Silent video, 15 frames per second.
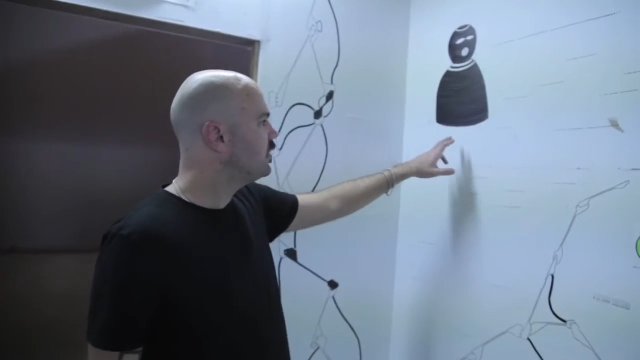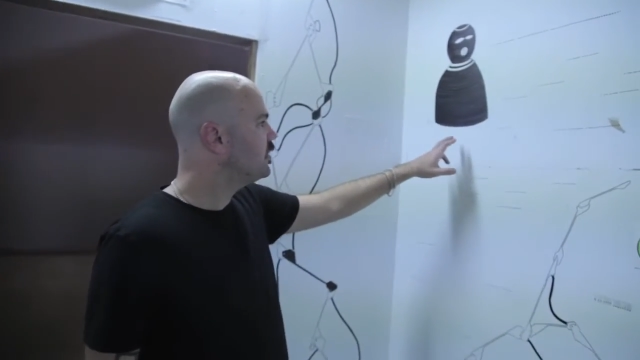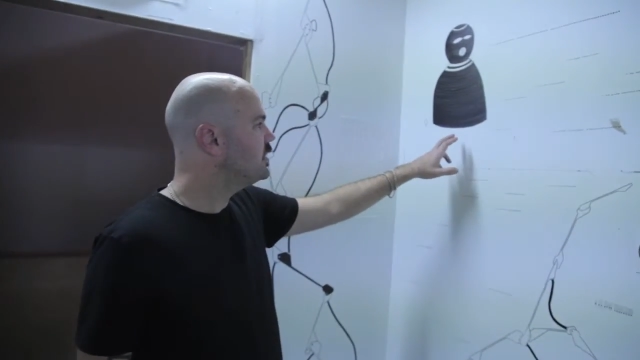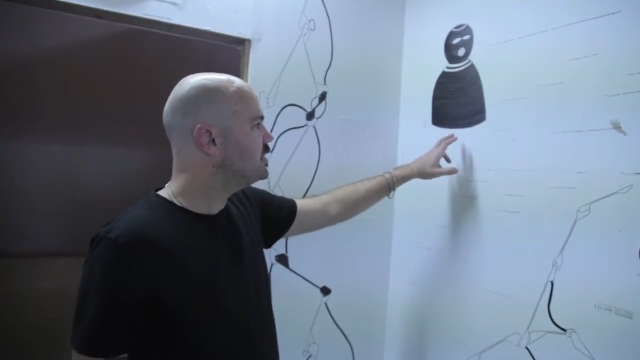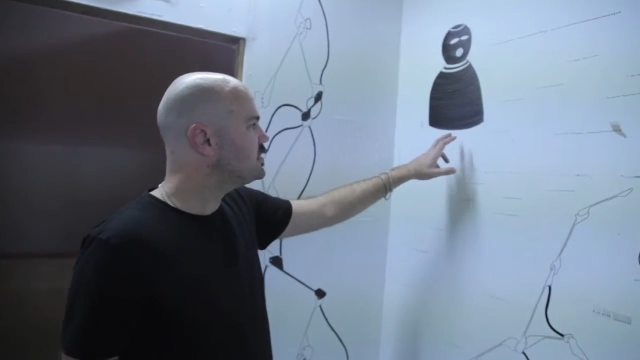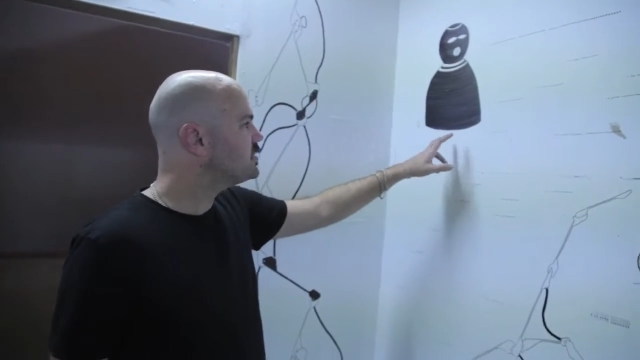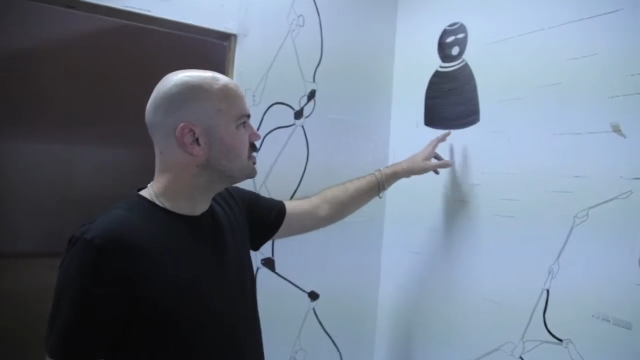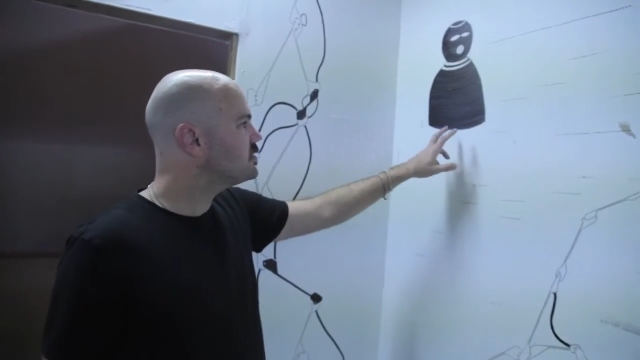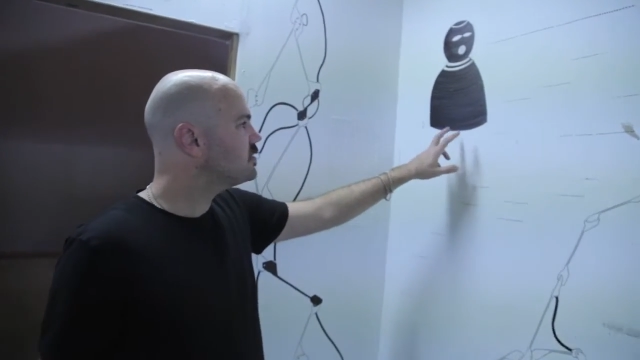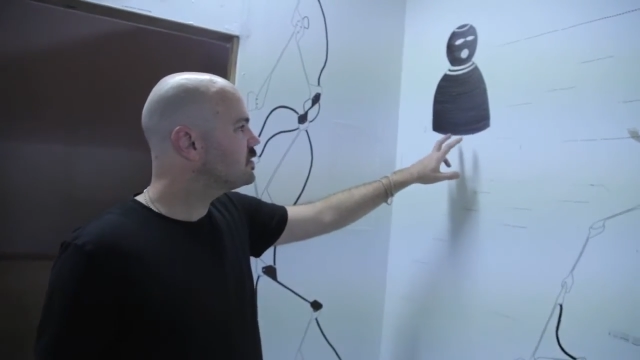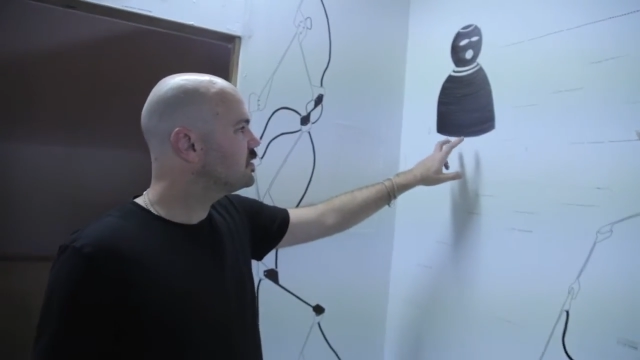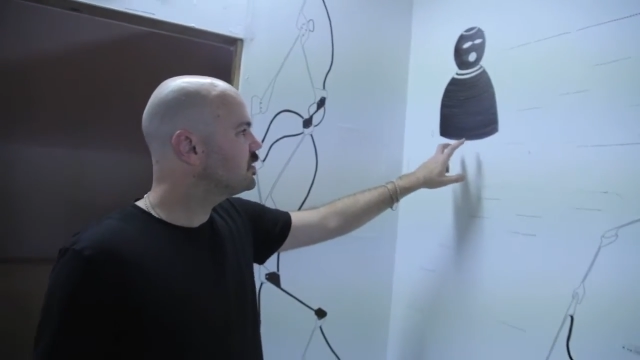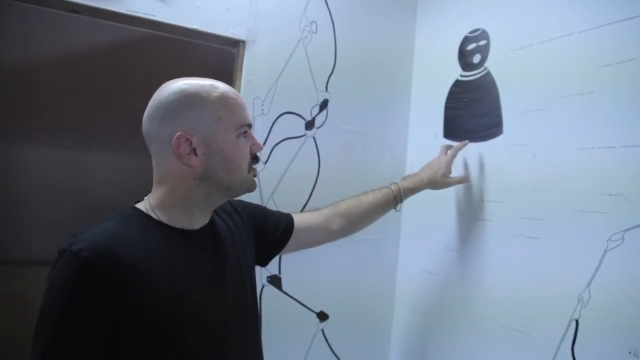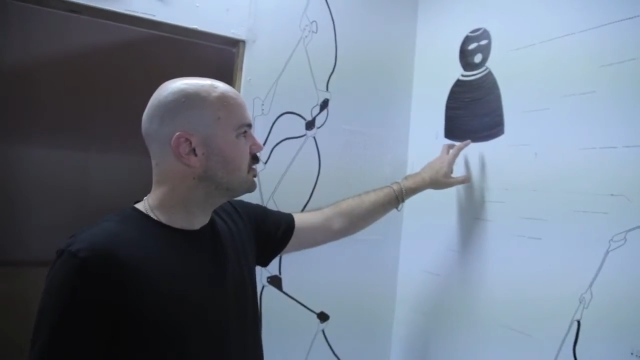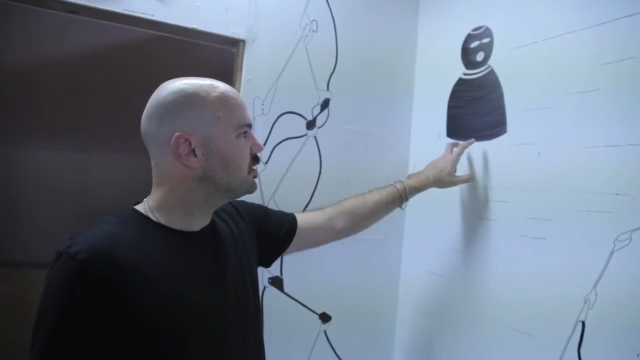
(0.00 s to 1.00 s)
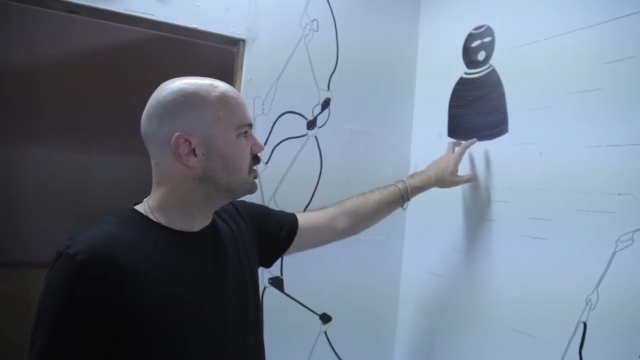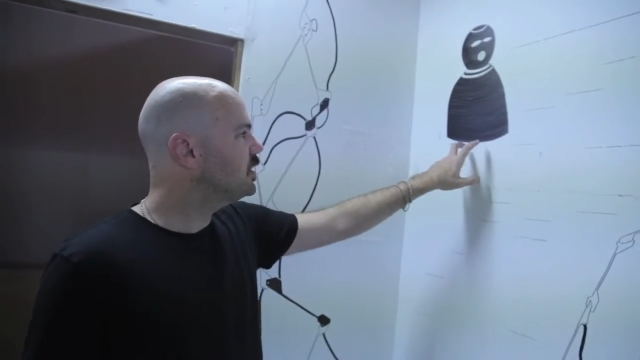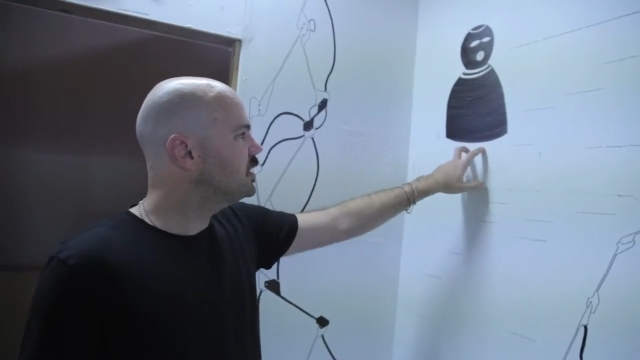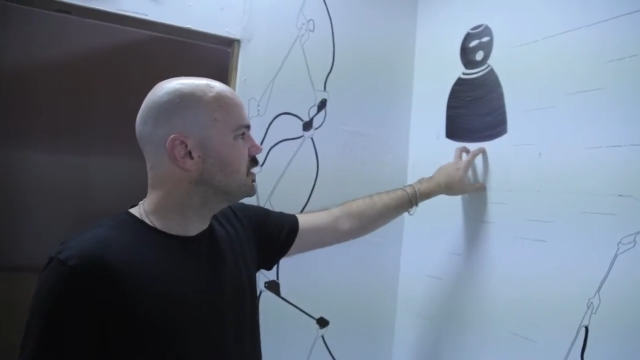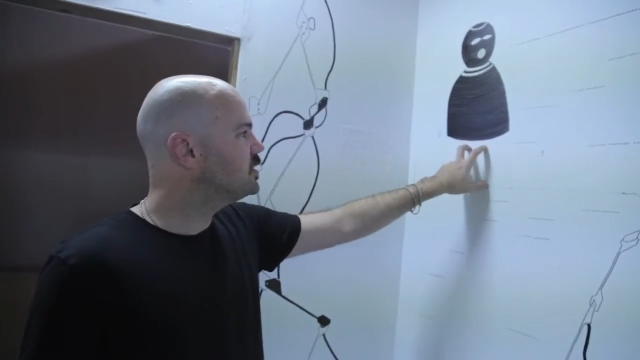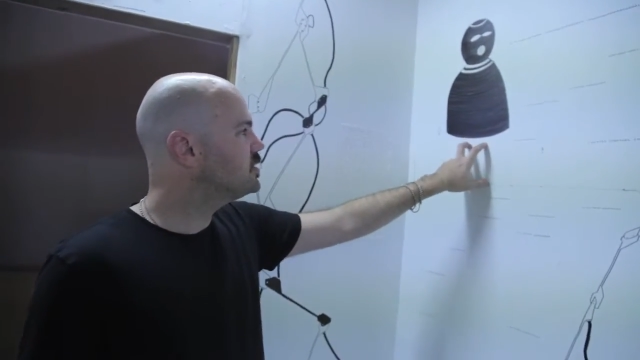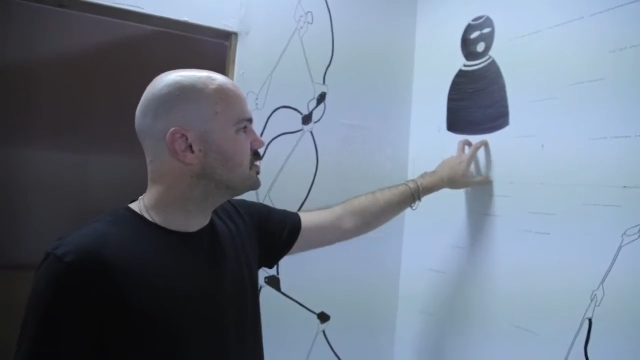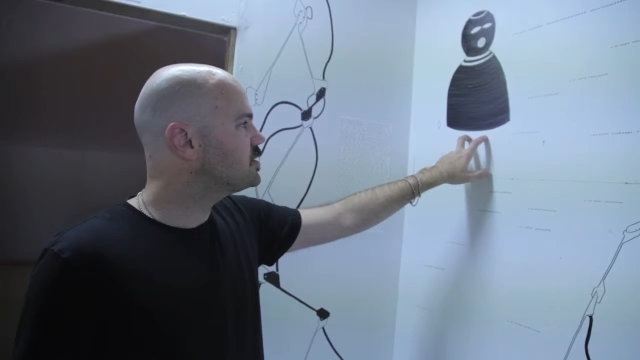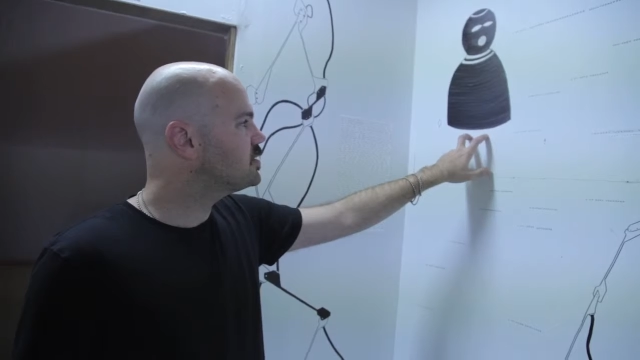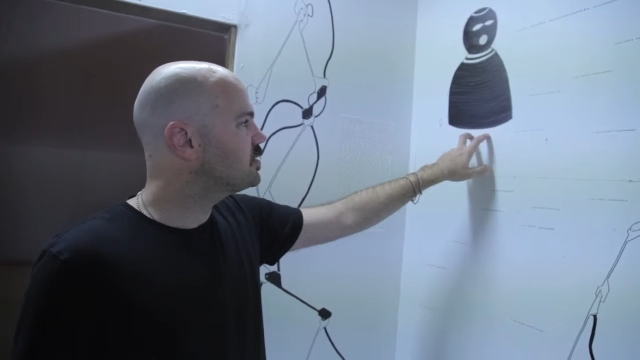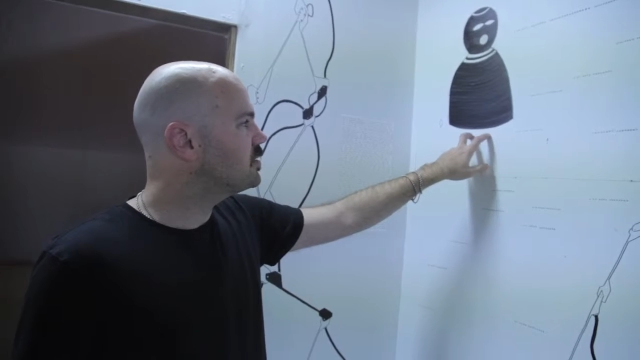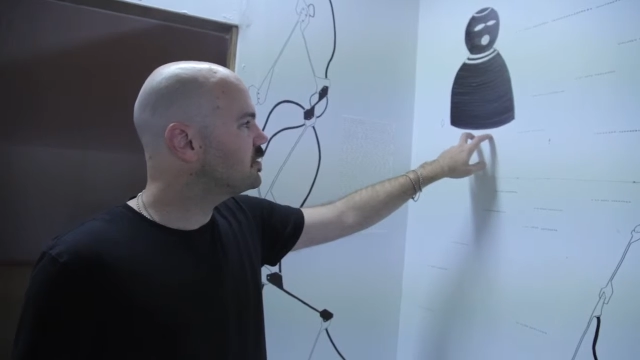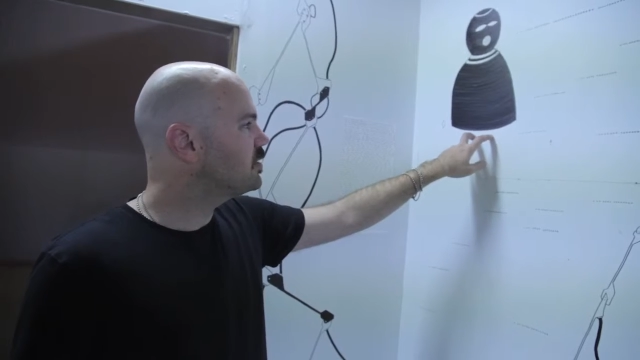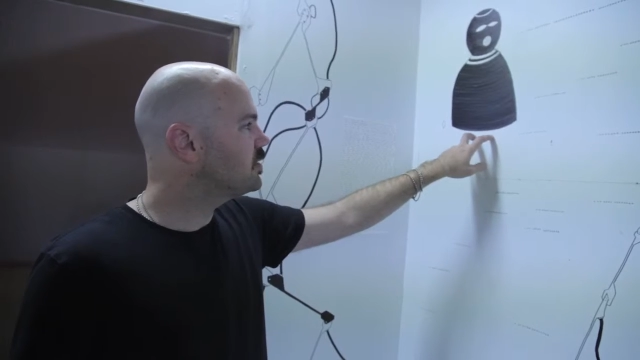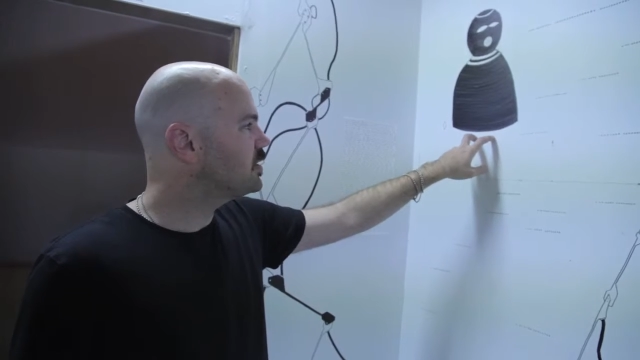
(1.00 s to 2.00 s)
This
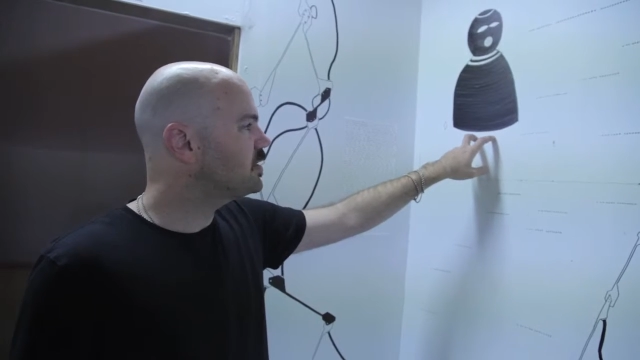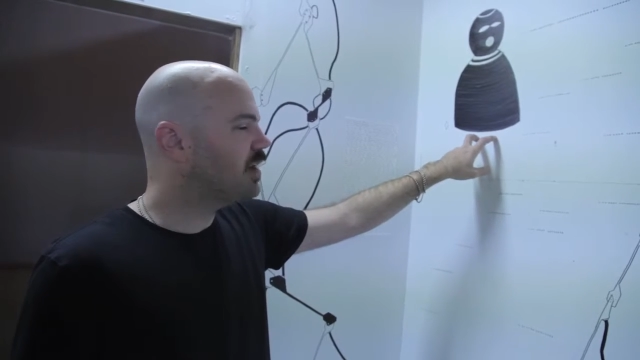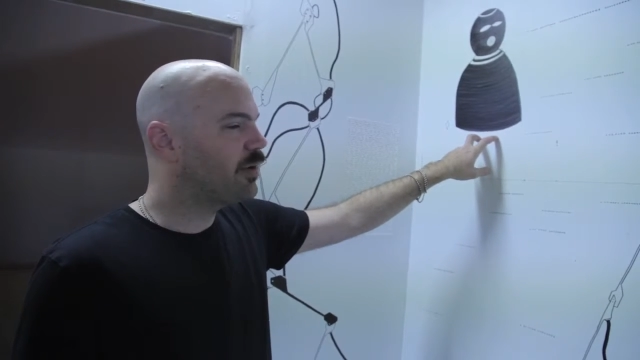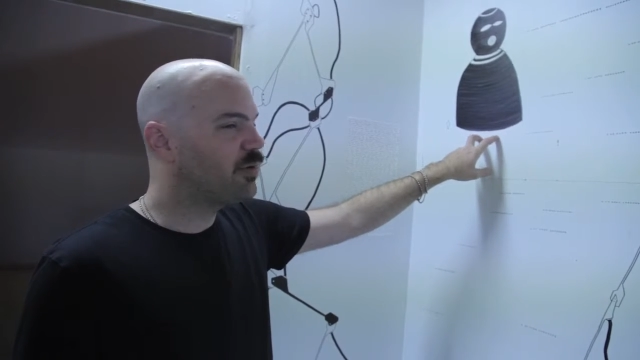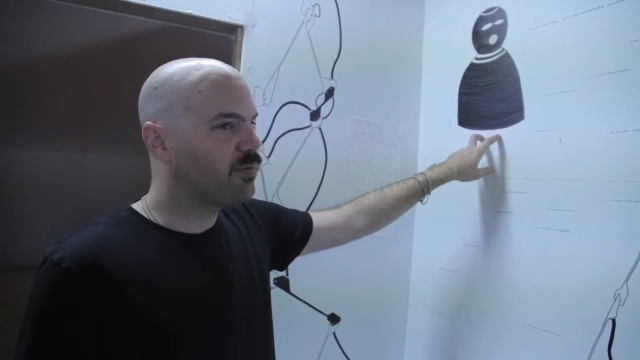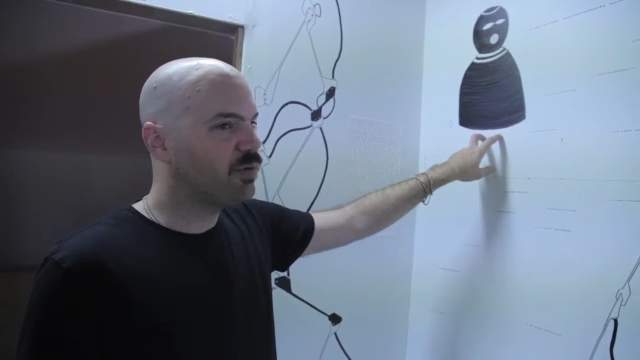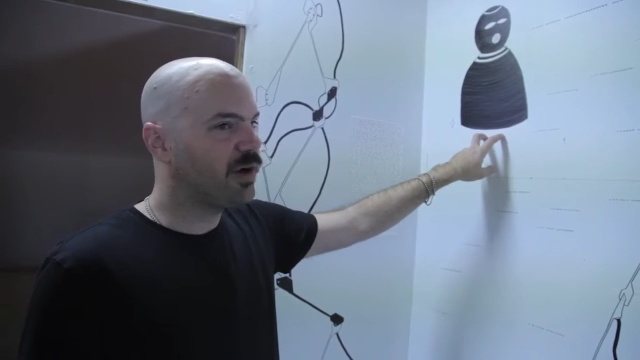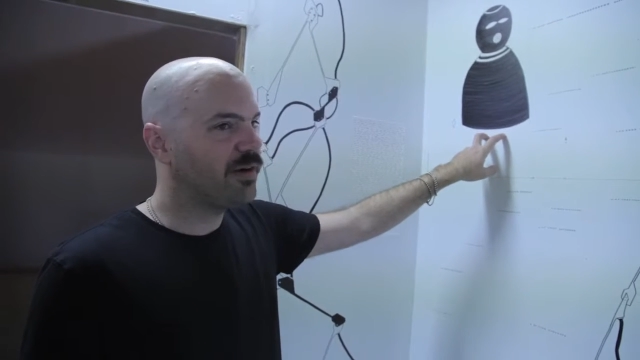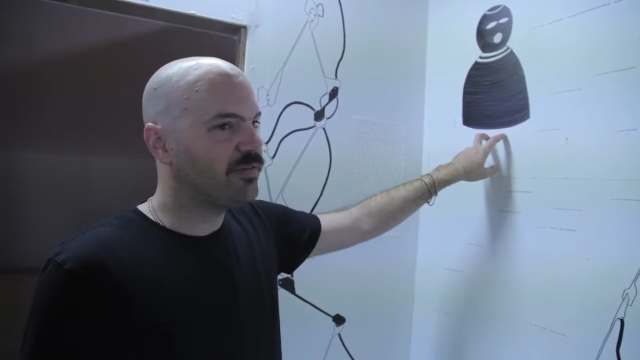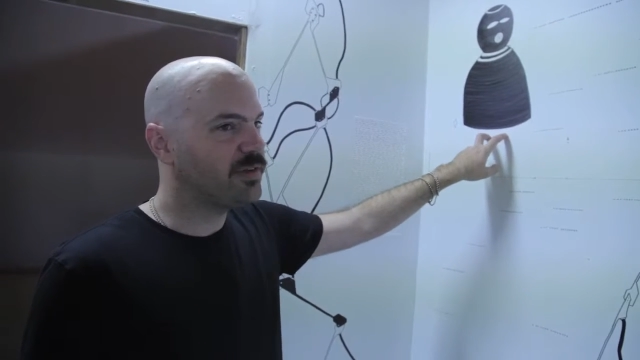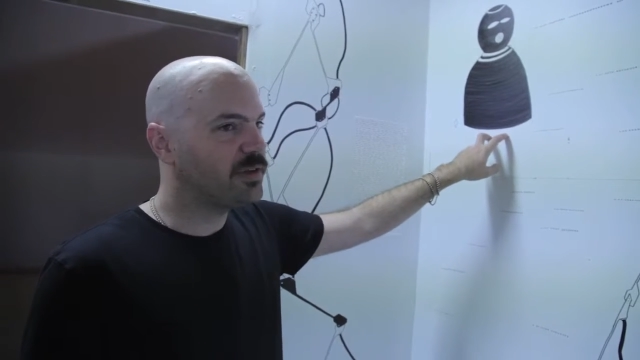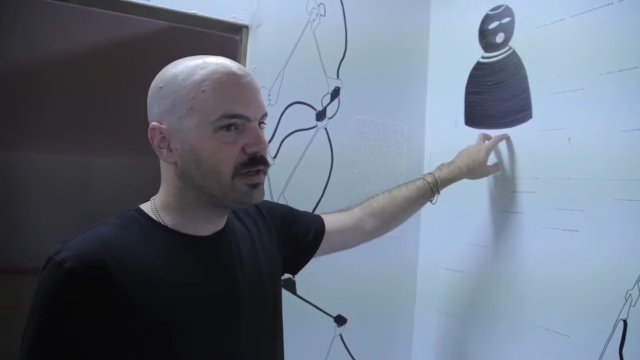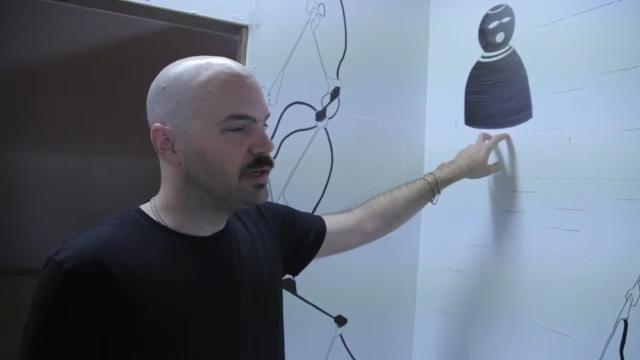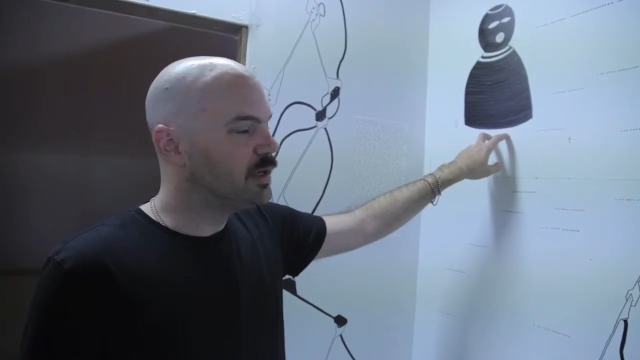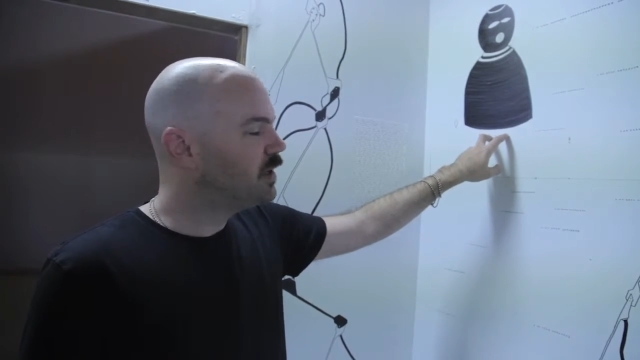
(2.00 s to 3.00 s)
is the diamond prophet.